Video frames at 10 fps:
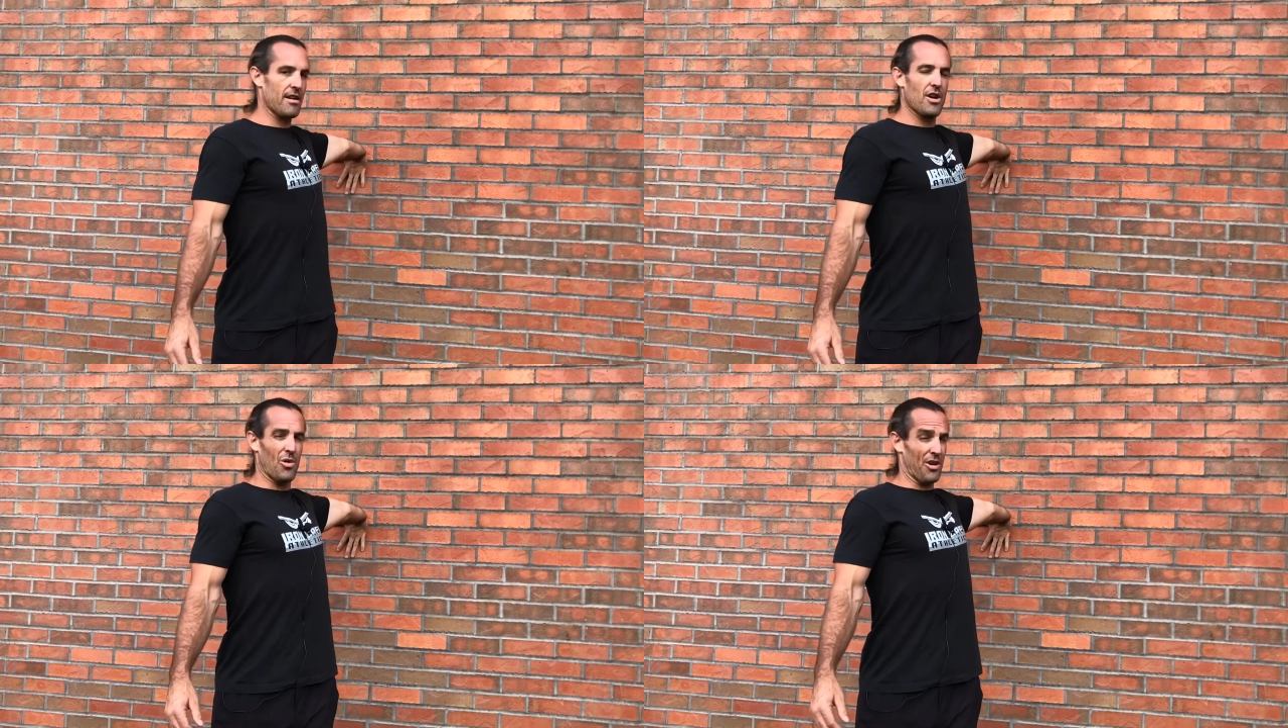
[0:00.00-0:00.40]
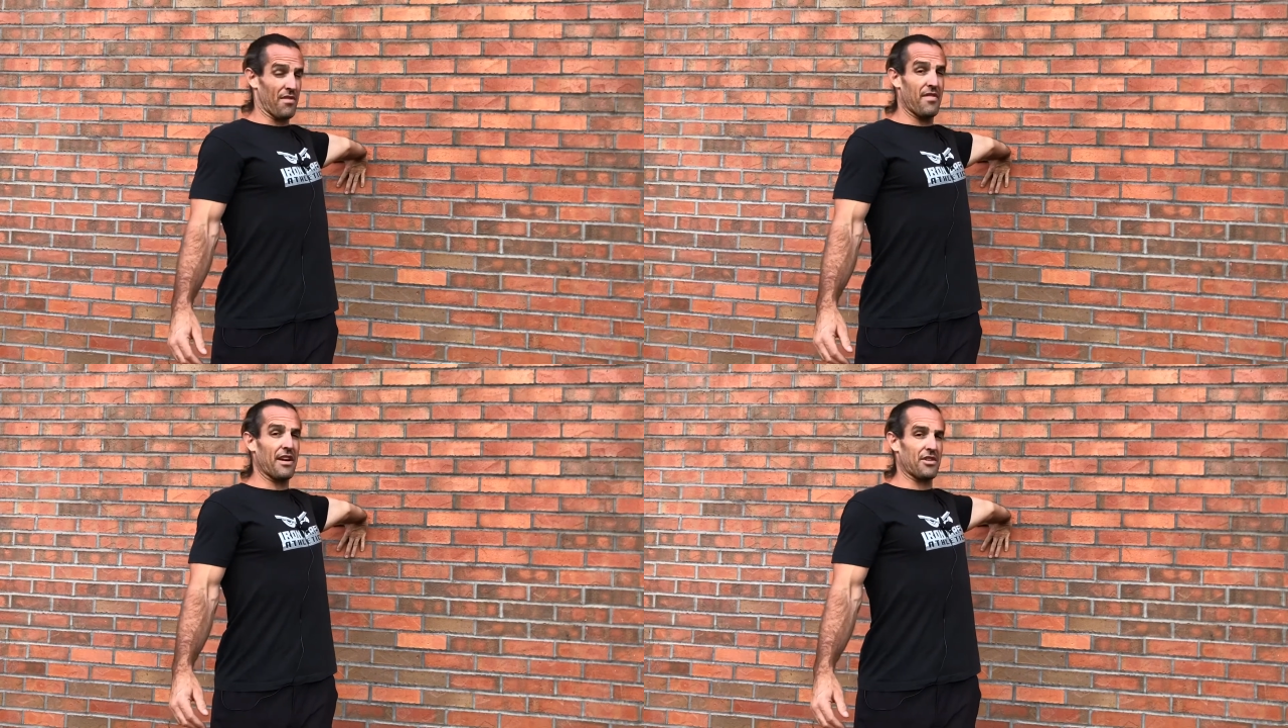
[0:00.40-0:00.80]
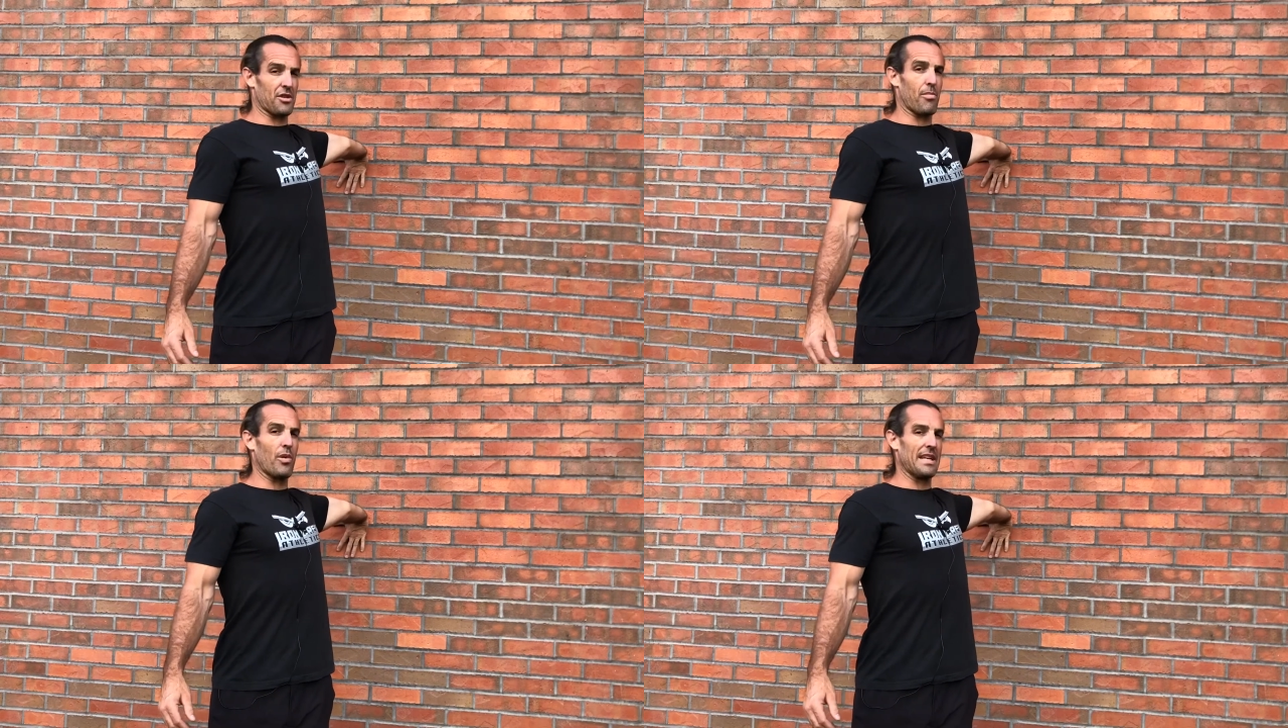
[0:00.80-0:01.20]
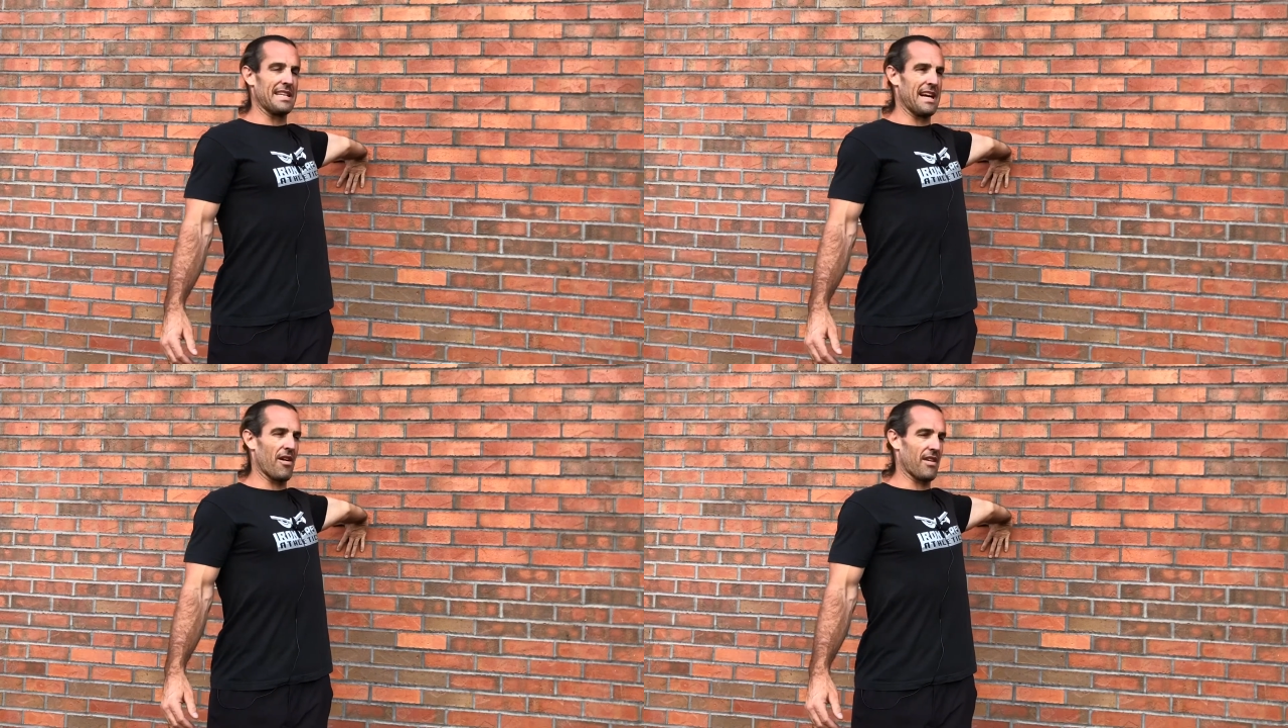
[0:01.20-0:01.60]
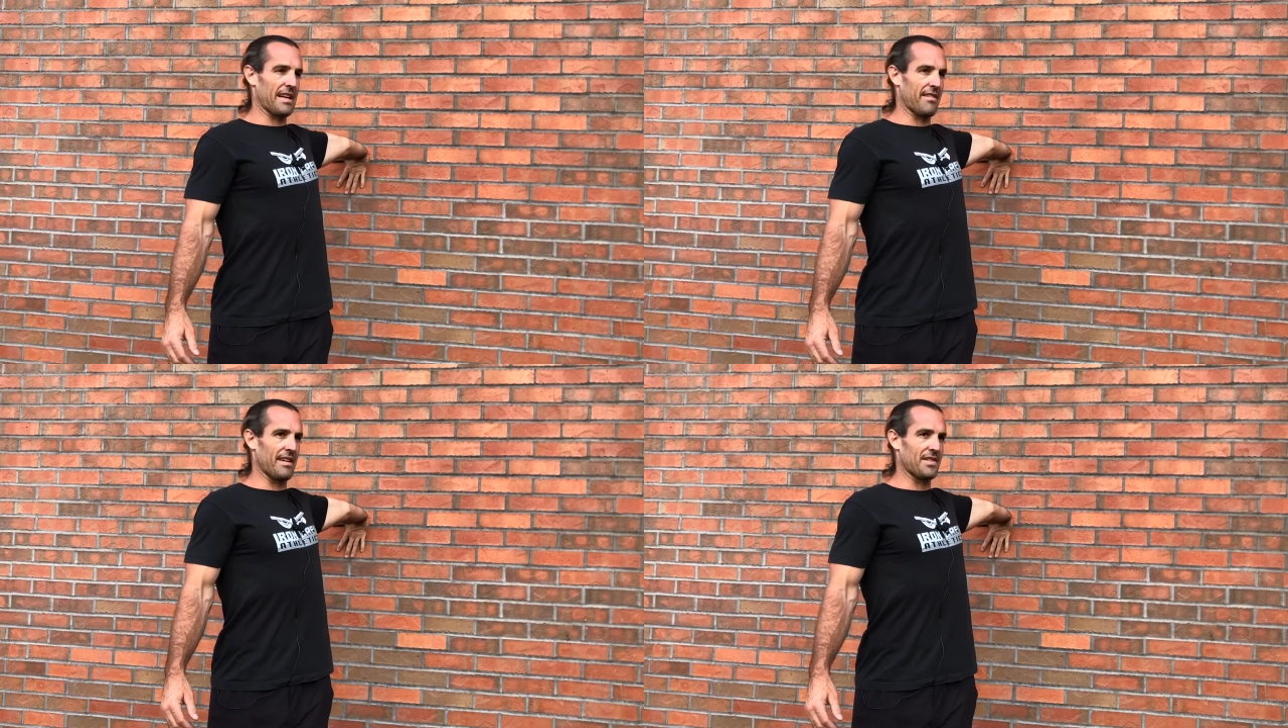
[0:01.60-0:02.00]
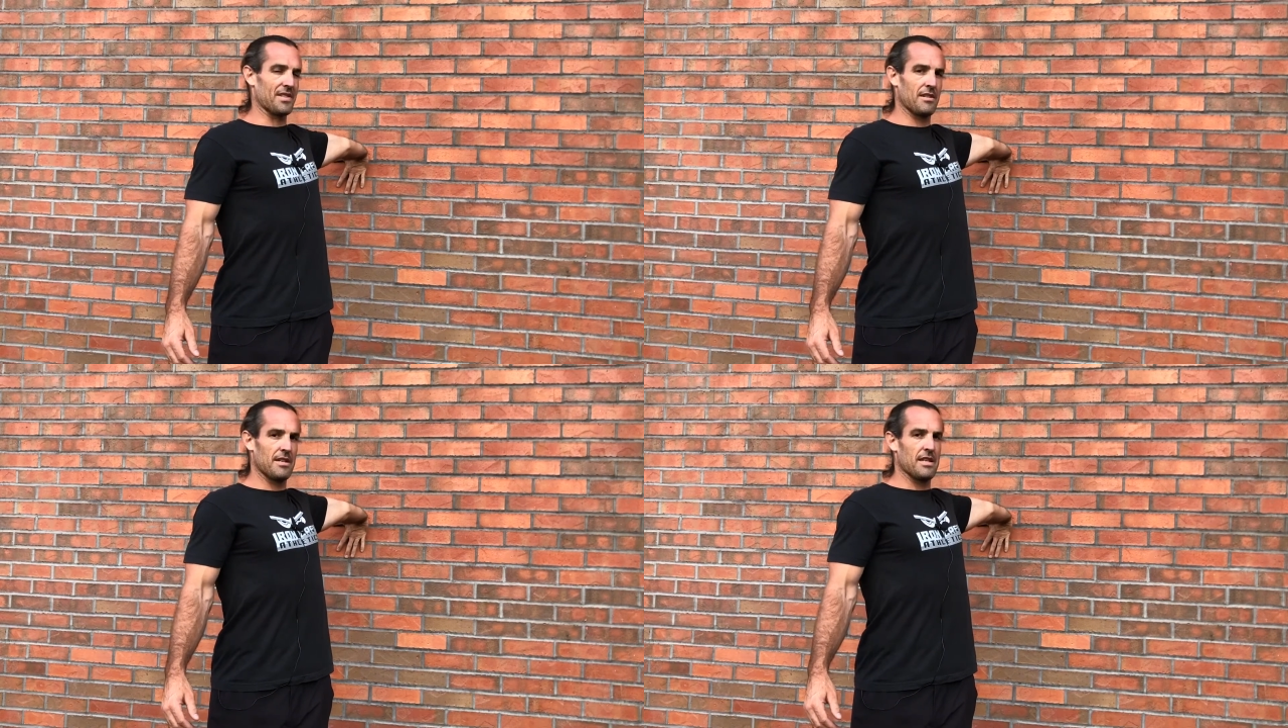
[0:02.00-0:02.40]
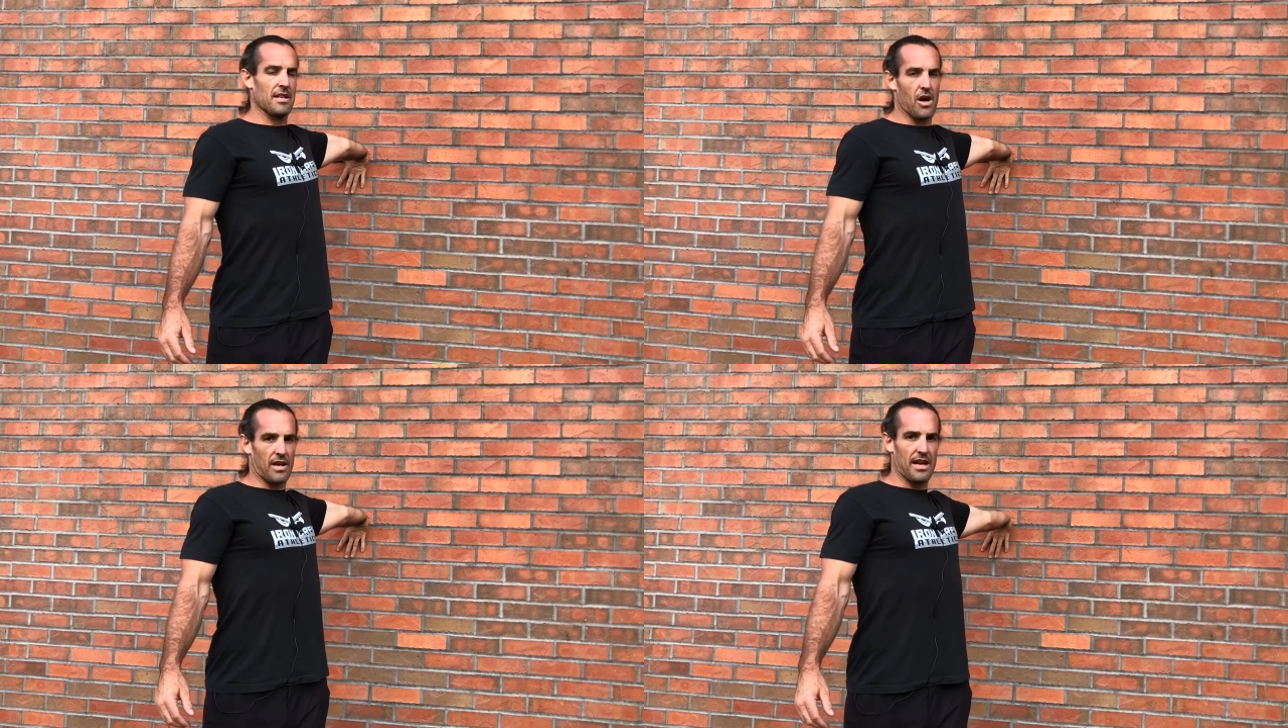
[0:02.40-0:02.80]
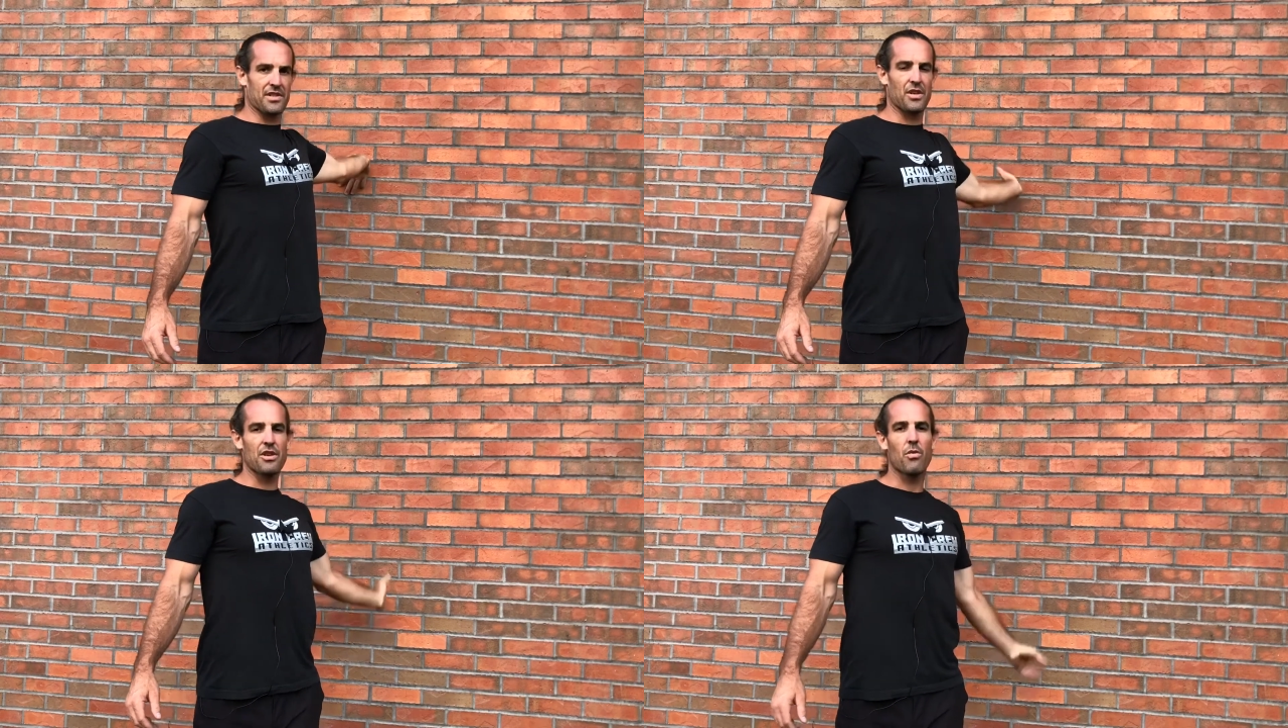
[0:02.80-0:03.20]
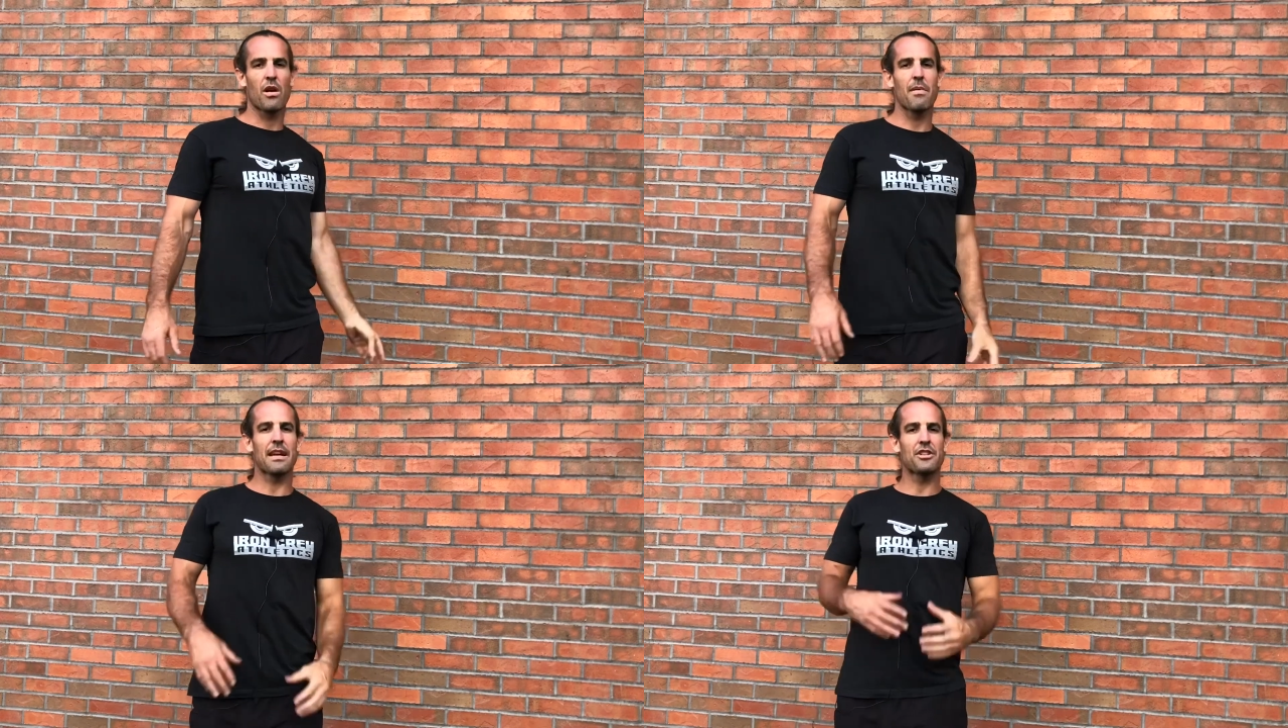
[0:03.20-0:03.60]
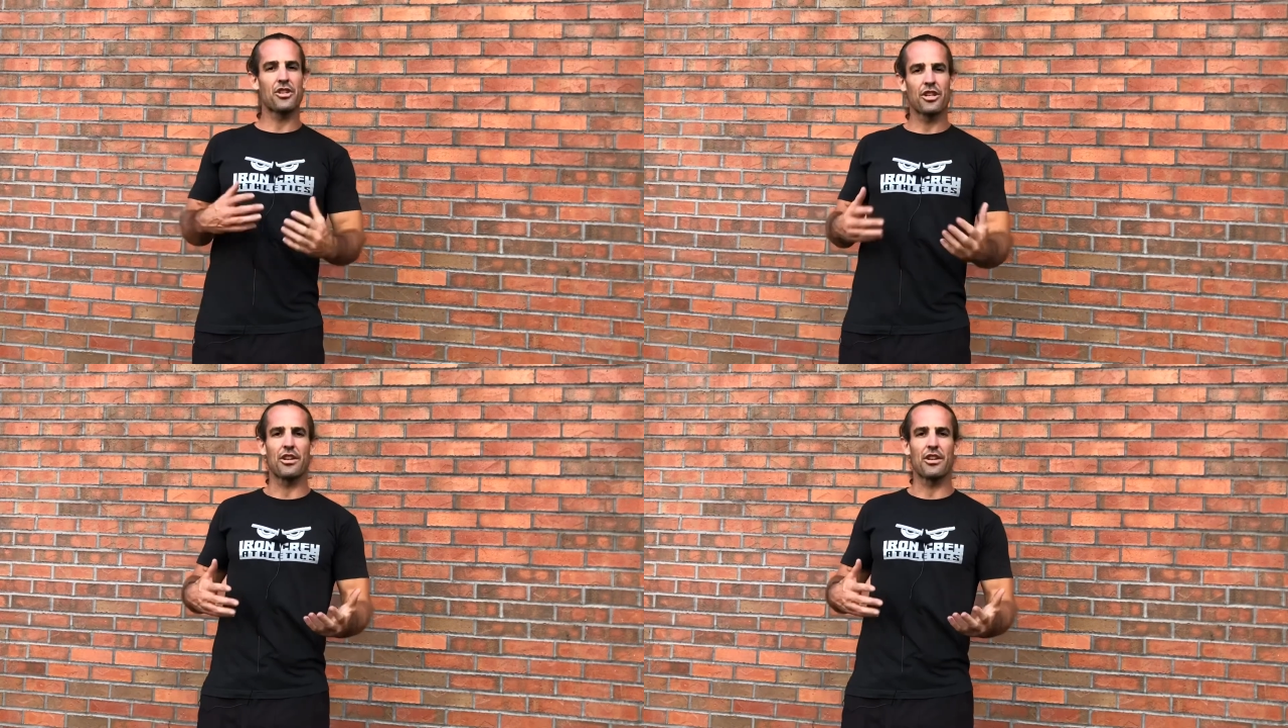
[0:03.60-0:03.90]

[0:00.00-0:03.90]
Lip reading: where your fingers are pointed down like this. Okay, so you want to make sure you're